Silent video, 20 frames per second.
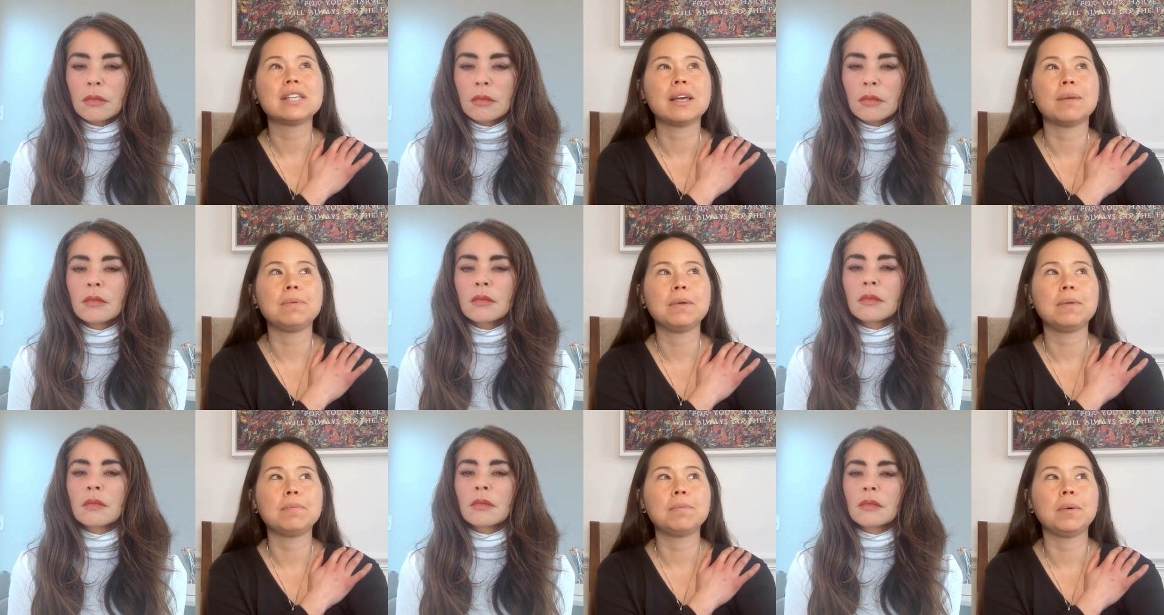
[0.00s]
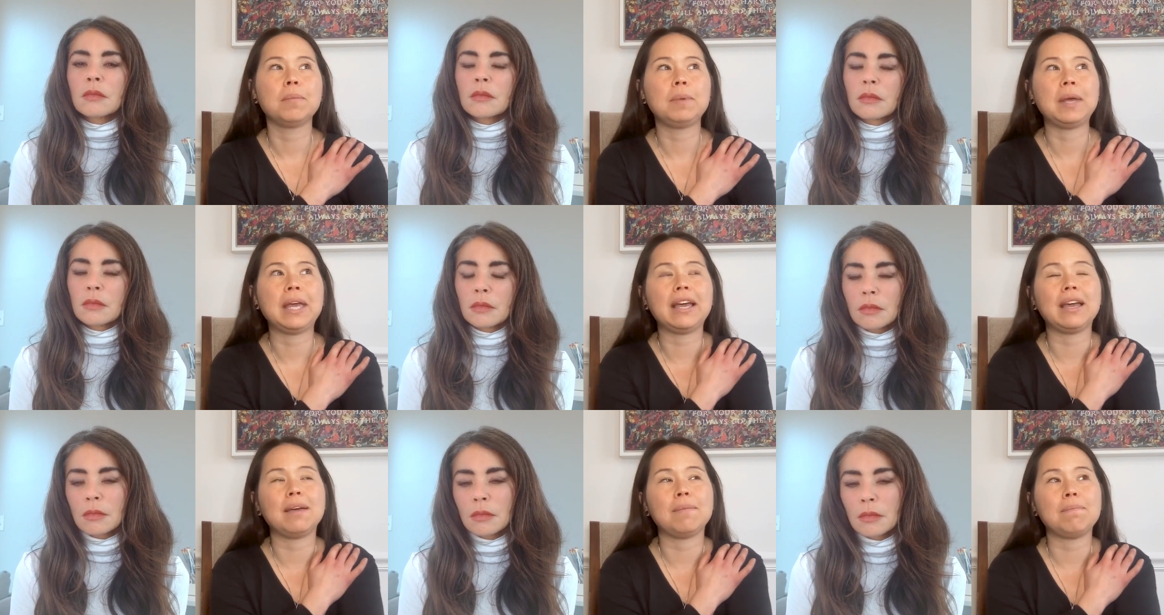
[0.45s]
Speaker 1: some mm-hmm. people
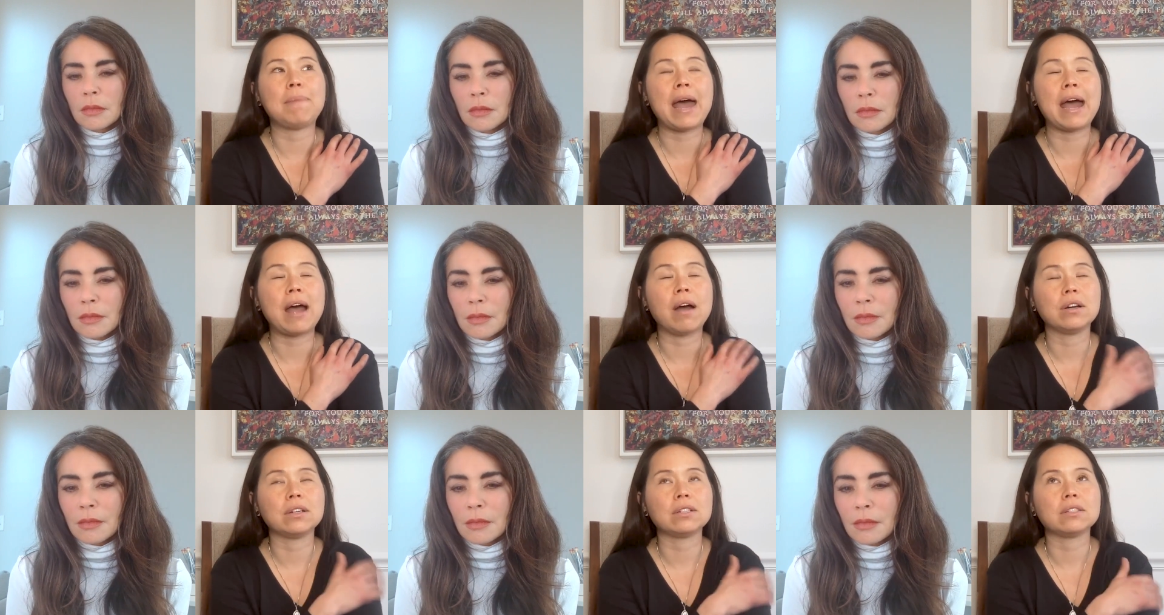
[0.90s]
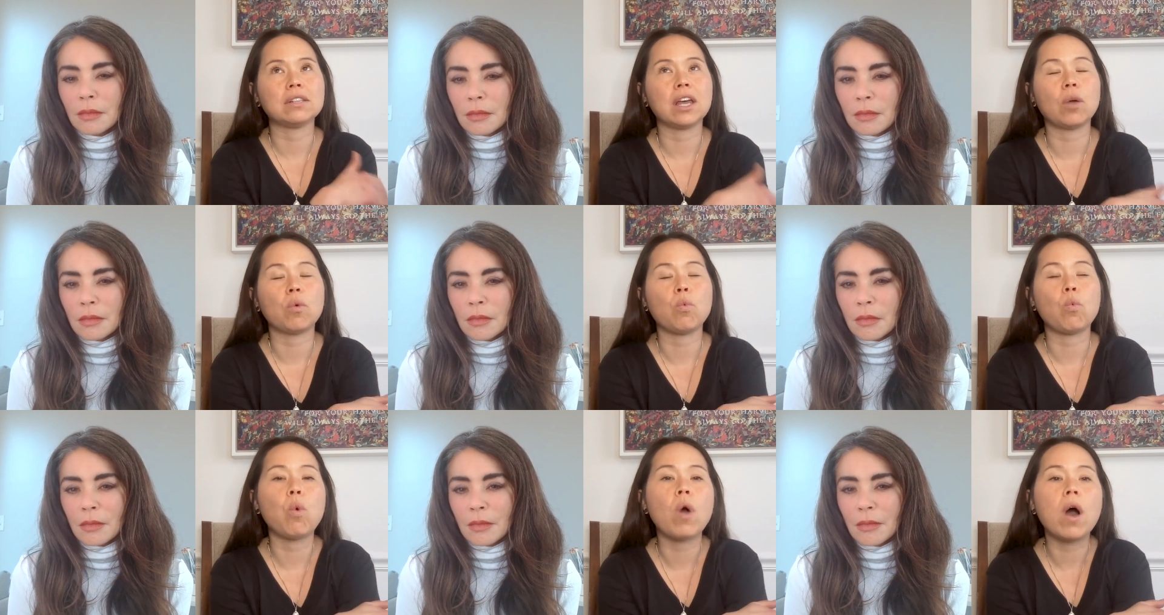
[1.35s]
being embarrassed, like,
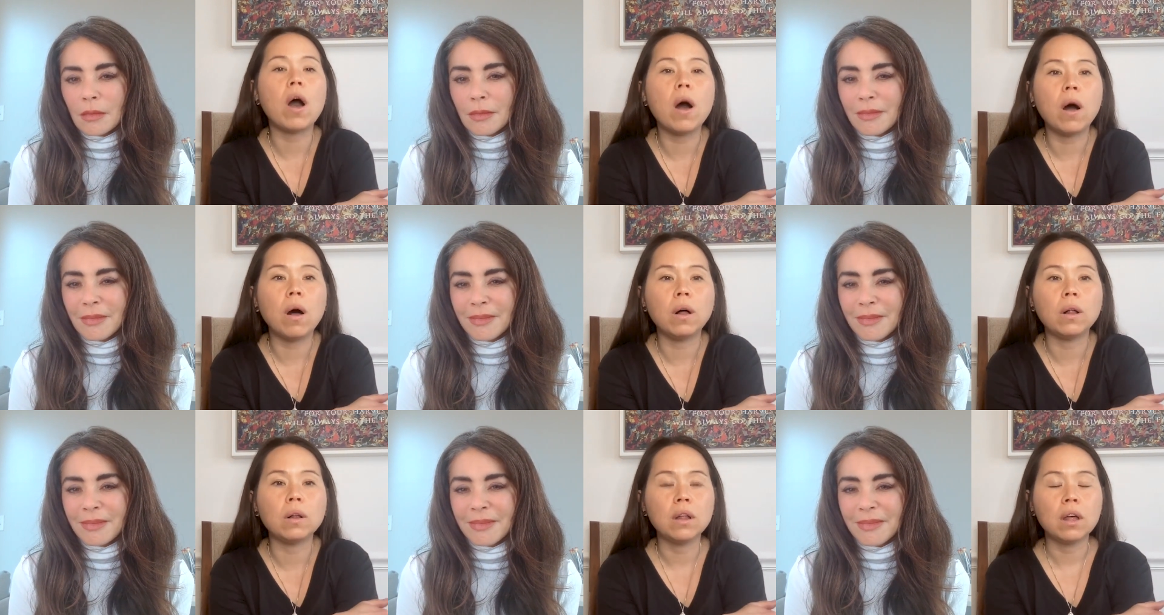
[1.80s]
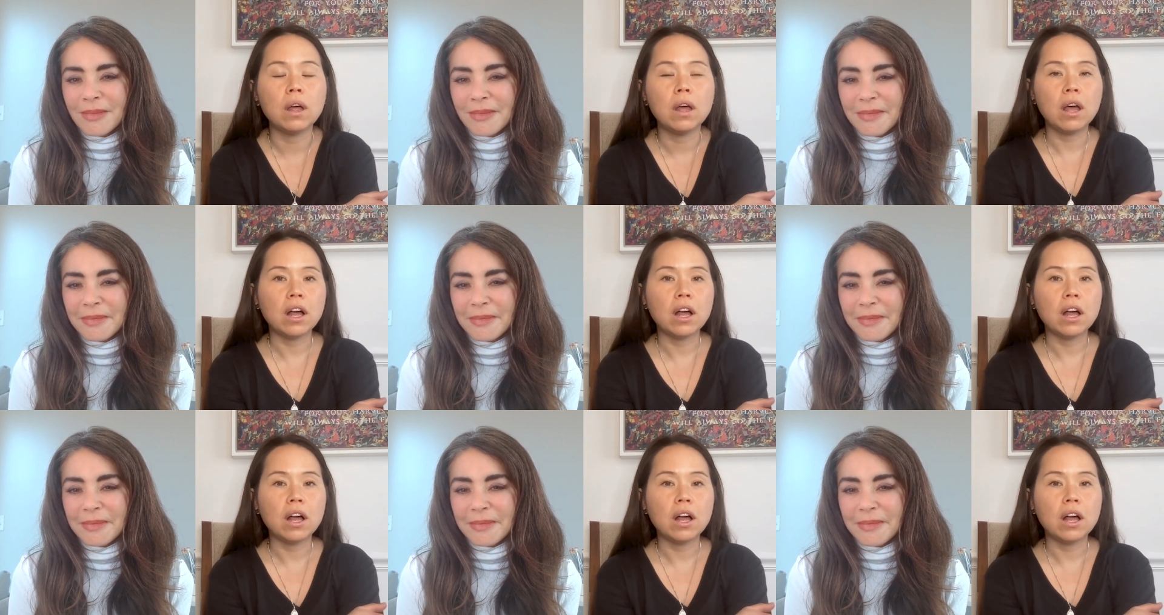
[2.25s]
well,